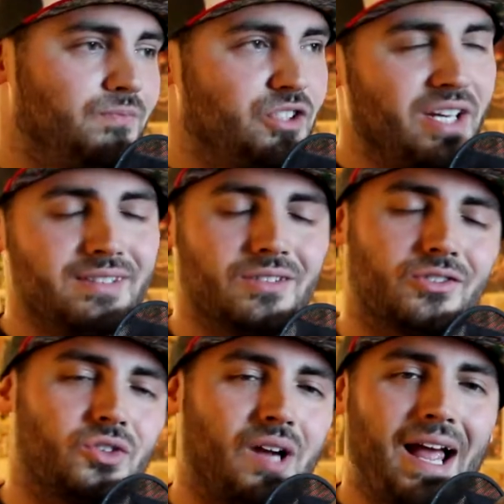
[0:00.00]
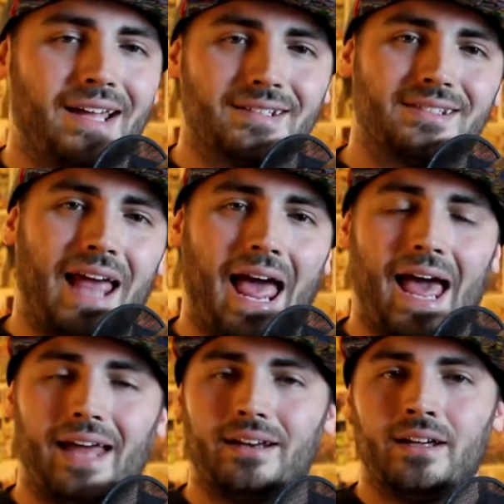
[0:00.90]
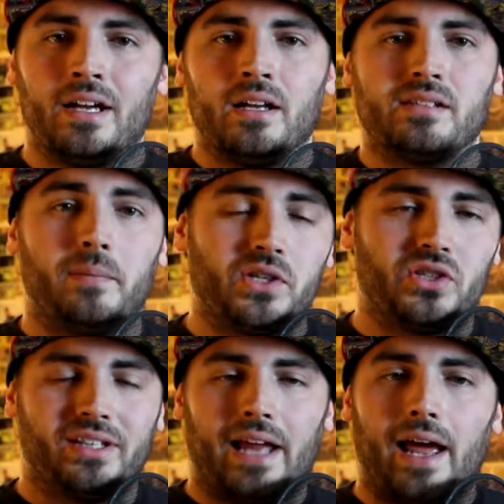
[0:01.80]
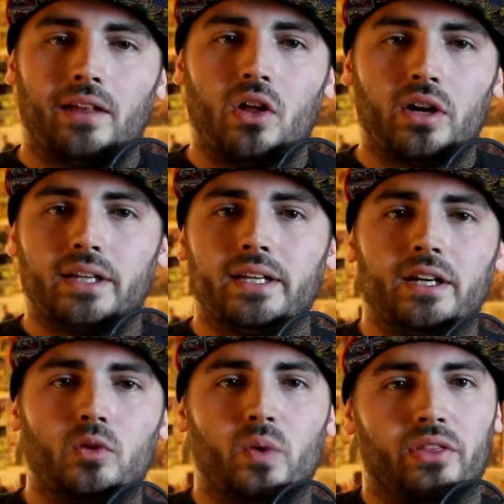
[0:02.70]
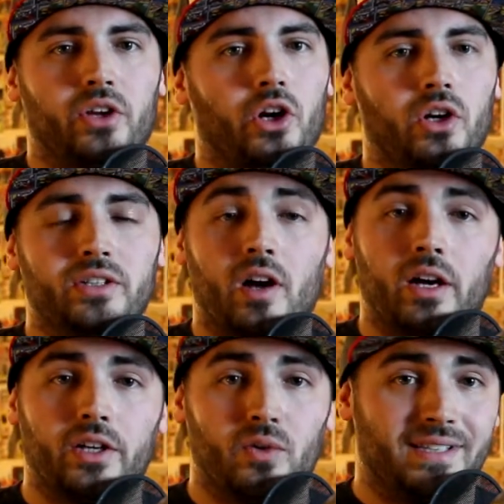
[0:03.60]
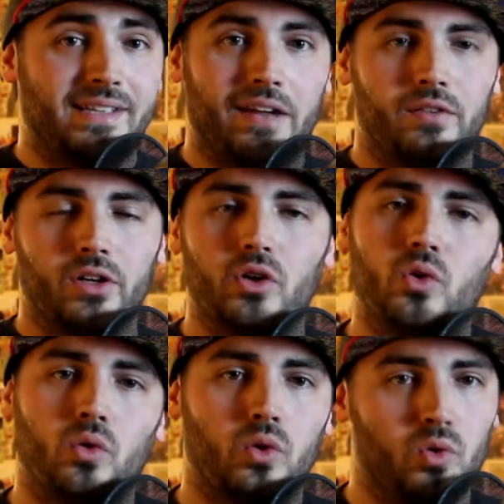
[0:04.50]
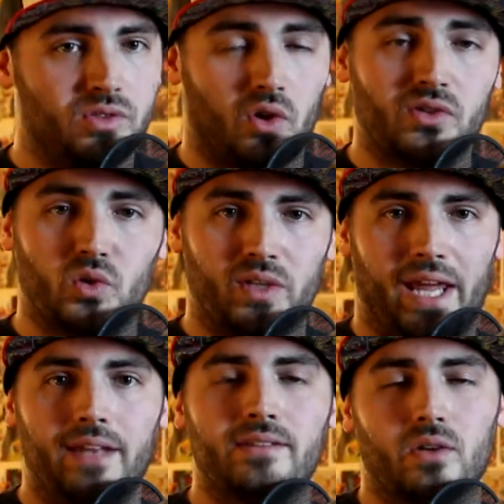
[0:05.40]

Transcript: Jason tries to add some interesting dialogue in here with Kurt talking to Xavier, who's also dead.